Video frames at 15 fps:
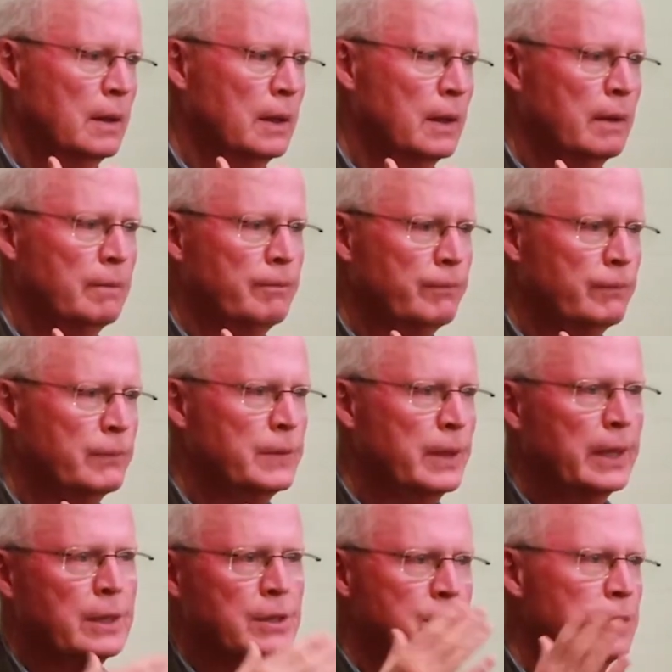
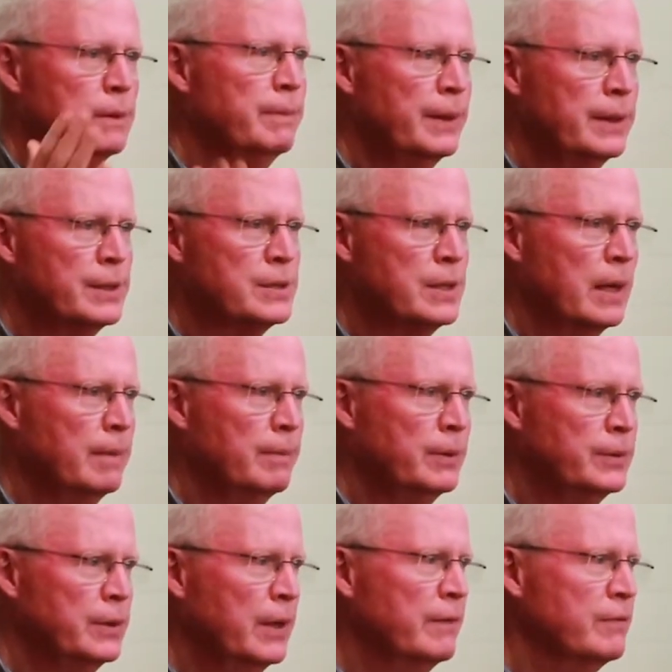take a simple
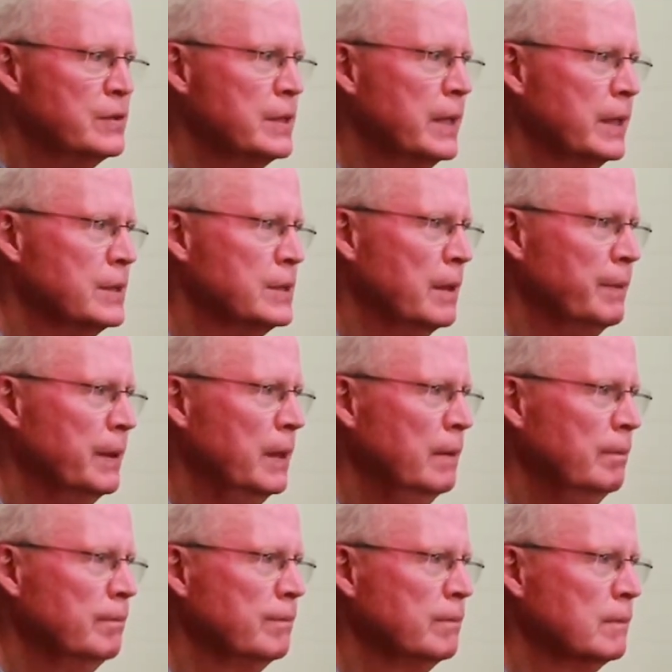example. Do you have snakes up
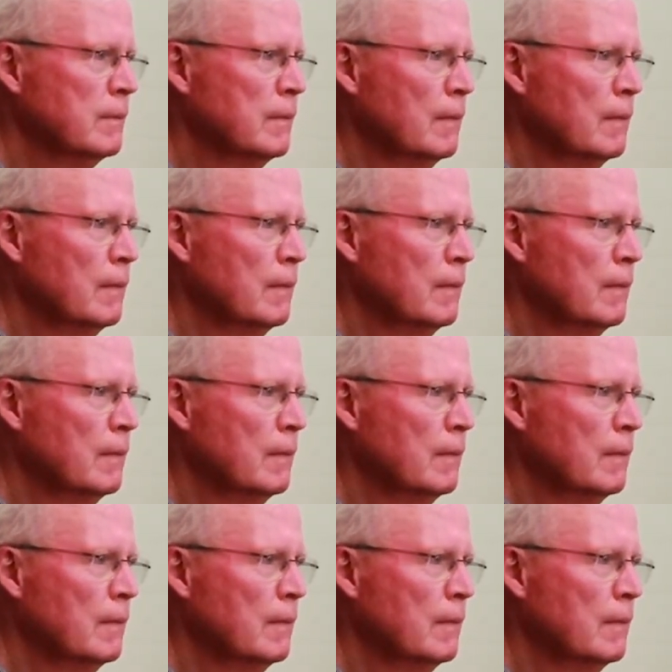here?